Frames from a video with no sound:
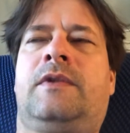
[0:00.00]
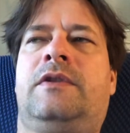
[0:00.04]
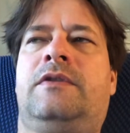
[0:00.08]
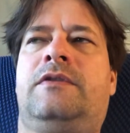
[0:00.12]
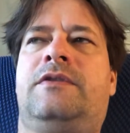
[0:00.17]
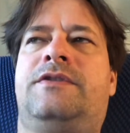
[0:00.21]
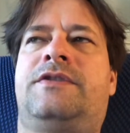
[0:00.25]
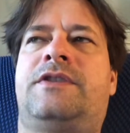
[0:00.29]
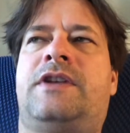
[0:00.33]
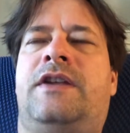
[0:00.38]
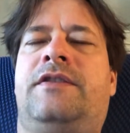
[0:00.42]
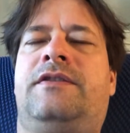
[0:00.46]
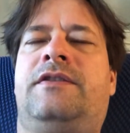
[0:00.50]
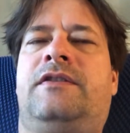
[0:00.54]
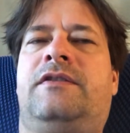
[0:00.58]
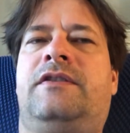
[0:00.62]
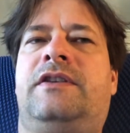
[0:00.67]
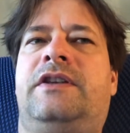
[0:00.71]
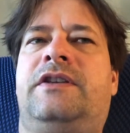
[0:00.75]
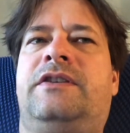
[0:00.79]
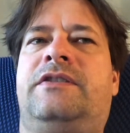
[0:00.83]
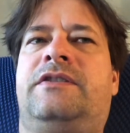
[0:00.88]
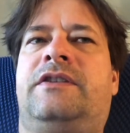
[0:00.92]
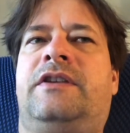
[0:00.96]
signed the
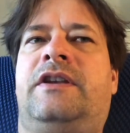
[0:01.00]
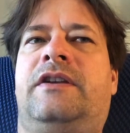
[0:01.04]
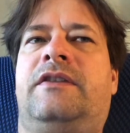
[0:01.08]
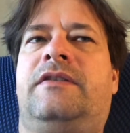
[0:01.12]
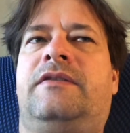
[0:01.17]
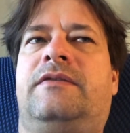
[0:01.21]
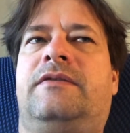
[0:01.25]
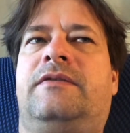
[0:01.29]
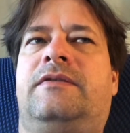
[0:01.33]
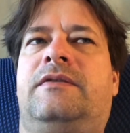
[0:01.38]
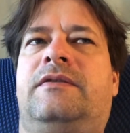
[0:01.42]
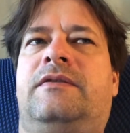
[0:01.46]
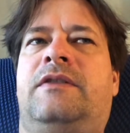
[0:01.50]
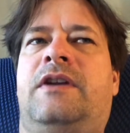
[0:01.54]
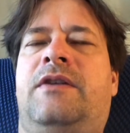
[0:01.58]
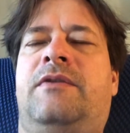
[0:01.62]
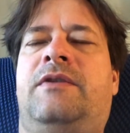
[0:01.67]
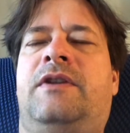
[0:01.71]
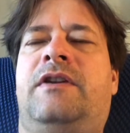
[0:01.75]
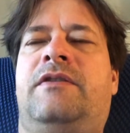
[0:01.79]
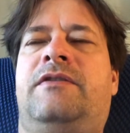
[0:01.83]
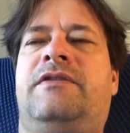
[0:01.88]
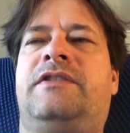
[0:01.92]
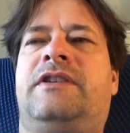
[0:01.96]
lease like right
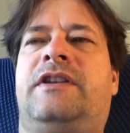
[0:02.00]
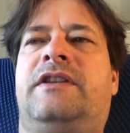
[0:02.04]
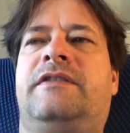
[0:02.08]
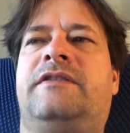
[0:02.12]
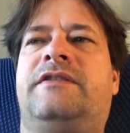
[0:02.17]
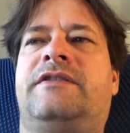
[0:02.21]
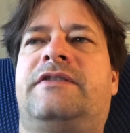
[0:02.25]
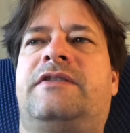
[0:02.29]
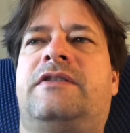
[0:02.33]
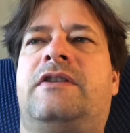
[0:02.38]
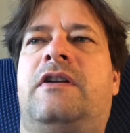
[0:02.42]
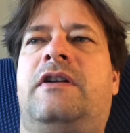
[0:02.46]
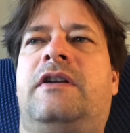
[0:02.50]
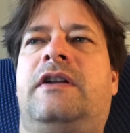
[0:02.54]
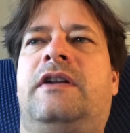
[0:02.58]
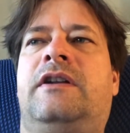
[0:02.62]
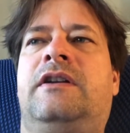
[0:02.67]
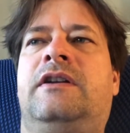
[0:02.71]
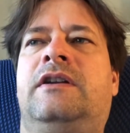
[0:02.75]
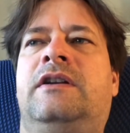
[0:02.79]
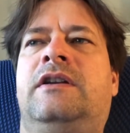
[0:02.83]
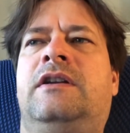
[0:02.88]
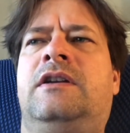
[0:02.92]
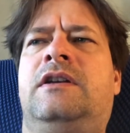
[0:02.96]
when I was getting started.
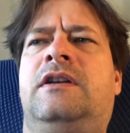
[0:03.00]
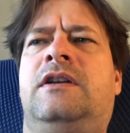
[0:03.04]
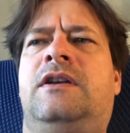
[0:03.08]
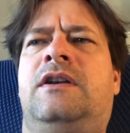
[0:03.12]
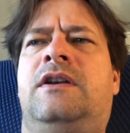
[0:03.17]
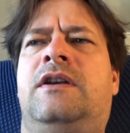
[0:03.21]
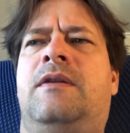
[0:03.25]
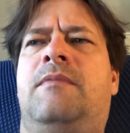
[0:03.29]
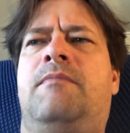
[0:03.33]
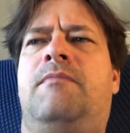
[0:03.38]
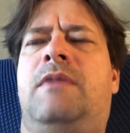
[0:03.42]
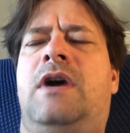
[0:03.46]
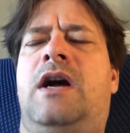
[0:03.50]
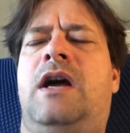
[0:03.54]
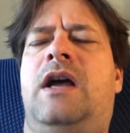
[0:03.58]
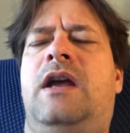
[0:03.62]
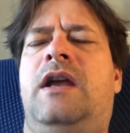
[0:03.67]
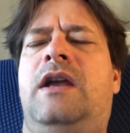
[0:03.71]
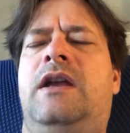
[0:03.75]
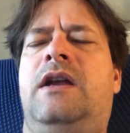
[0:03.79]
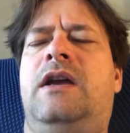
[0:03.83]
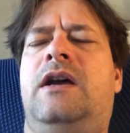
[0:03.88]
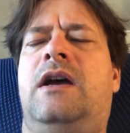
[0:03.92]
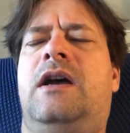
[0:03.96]

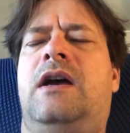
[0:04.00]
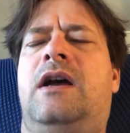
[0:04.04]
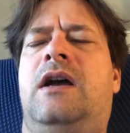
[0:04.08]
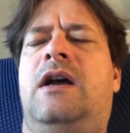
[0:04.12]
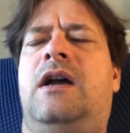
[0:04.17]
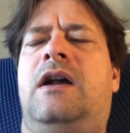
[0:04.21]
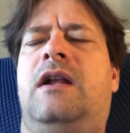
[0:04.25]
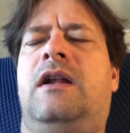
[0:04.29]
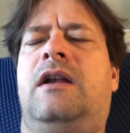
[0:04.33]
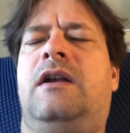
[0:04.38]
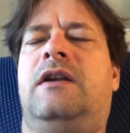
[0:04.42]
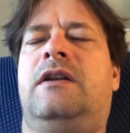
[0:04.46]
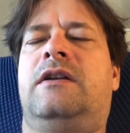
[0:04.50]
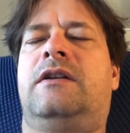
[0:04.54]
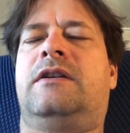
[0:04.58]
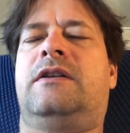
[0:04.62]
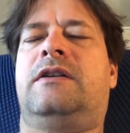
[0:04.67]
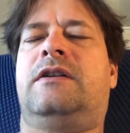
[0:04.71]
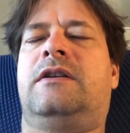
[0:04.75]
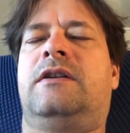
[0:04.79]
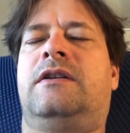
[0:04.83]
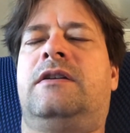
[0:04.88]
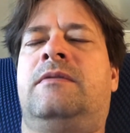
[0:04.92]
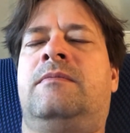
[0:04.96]
My
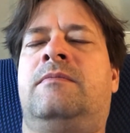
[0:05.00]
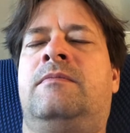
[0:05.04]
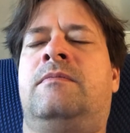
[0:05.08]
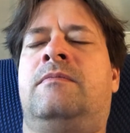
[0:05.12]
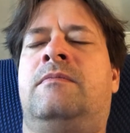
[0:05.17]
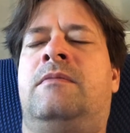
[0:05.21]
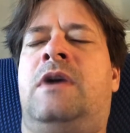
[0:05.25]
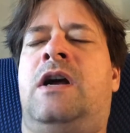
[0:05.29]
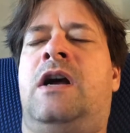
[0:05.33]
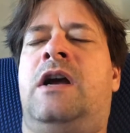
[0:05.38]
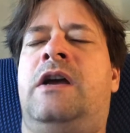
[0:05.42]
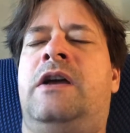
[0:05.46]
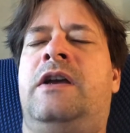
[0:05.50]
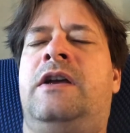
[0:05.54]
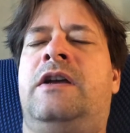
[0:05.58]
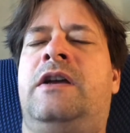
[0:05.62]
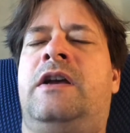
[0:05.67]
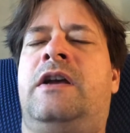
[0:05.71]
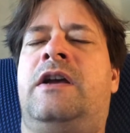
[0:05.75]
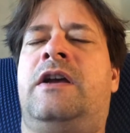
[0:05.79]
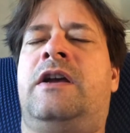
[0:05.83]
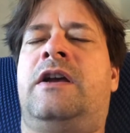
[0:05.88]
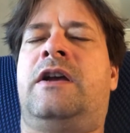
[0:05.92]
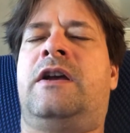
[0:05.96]

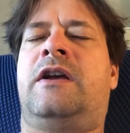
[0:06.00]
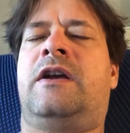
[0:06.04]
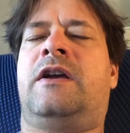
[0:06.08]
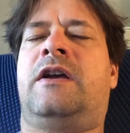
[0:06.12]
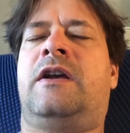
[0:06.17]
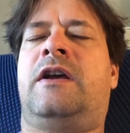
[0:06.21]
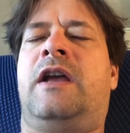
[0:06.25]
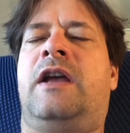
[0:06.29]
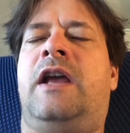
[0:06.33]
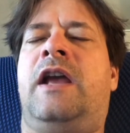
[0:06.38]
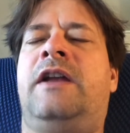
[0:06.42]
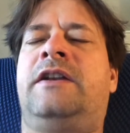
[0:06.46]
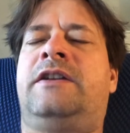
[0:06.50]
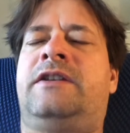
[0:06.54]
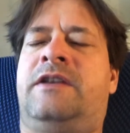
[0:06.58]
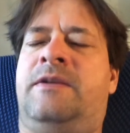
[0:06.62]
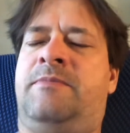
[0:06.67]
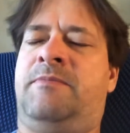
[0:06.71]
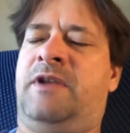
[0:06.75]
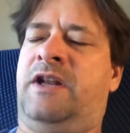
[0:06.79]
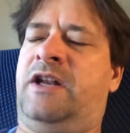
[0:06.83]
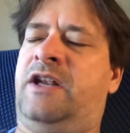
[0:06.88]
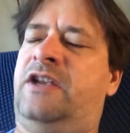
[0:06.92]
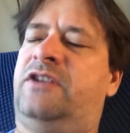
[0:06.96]
ATEM
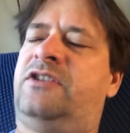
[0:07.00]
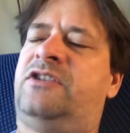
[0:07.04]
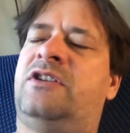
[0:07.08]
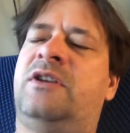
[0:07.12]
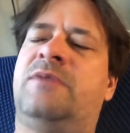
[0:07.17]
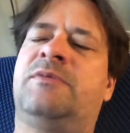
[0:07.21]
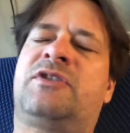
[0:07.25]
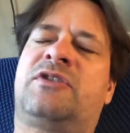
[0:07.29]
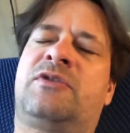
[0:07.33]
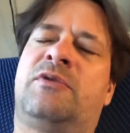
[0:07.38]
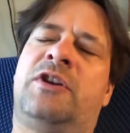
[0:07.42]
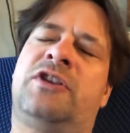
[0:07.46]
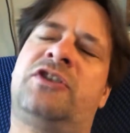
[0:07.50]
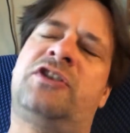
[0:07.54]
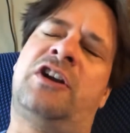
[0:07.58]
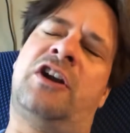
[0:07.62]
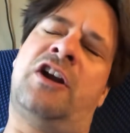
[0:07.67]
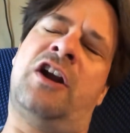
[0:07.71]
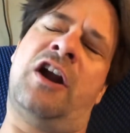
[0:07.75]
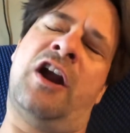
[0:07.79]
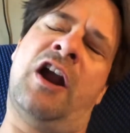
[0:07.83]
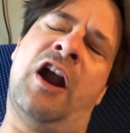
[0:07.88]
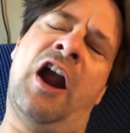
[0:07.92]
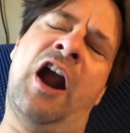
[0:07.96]
Mini Extreme
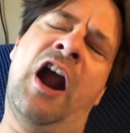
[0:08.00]
Switcher